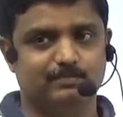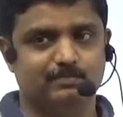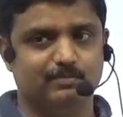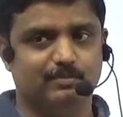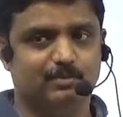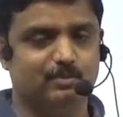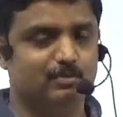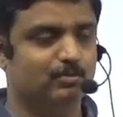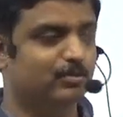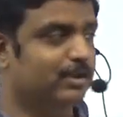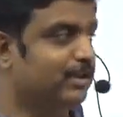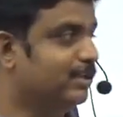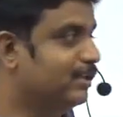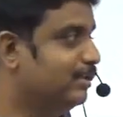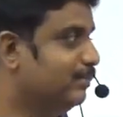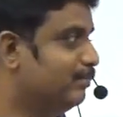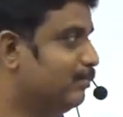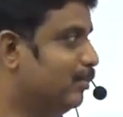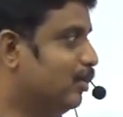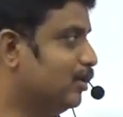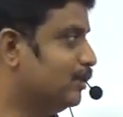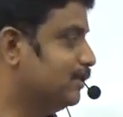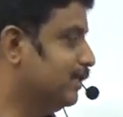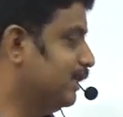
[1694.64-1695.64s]
Okay, the
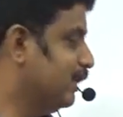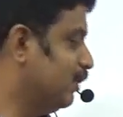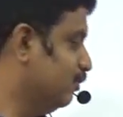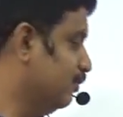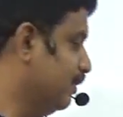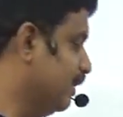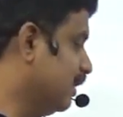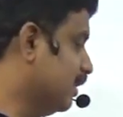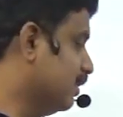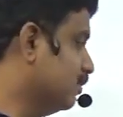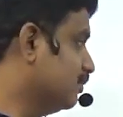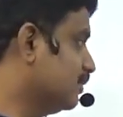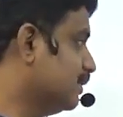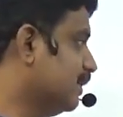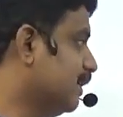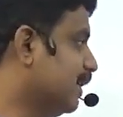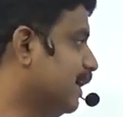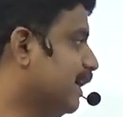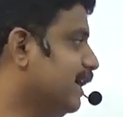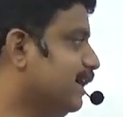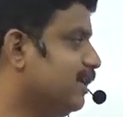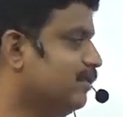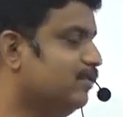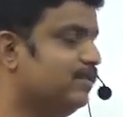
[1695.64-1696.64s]
positive becomes
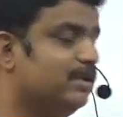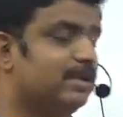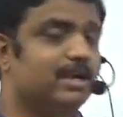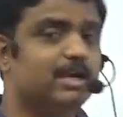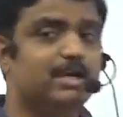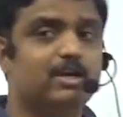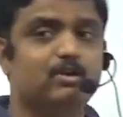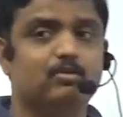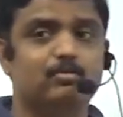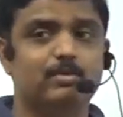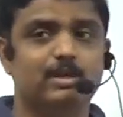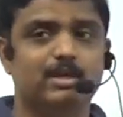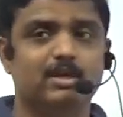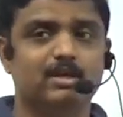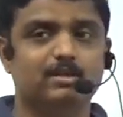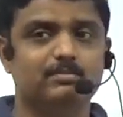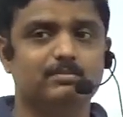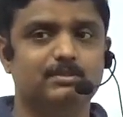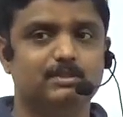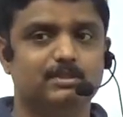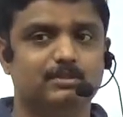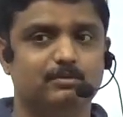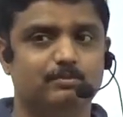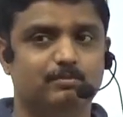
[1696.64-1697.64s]
negative, negative
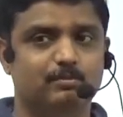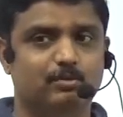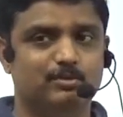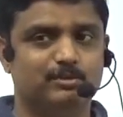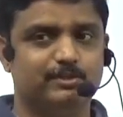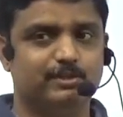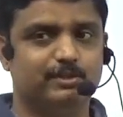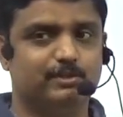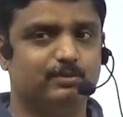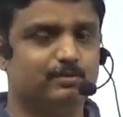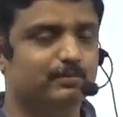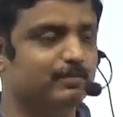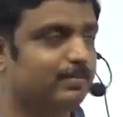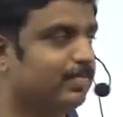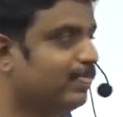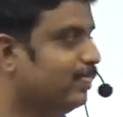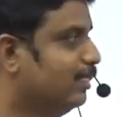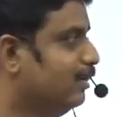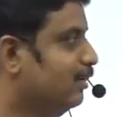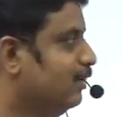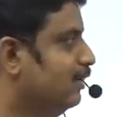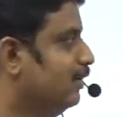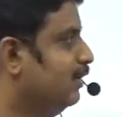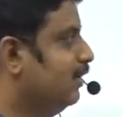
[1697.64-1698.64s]
becomes positive.
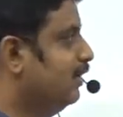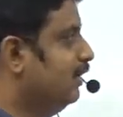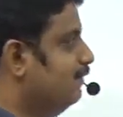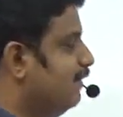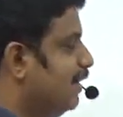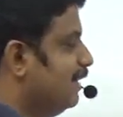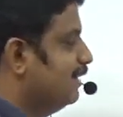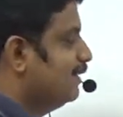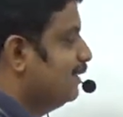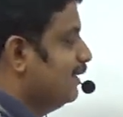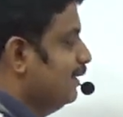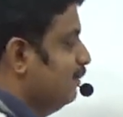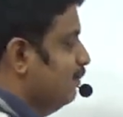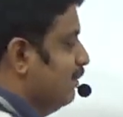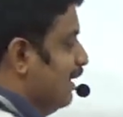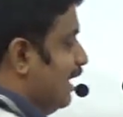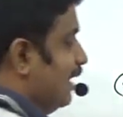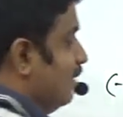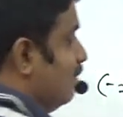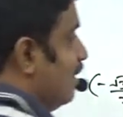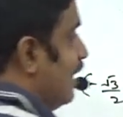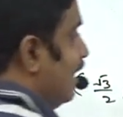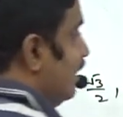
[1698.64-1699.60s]
If I see pi by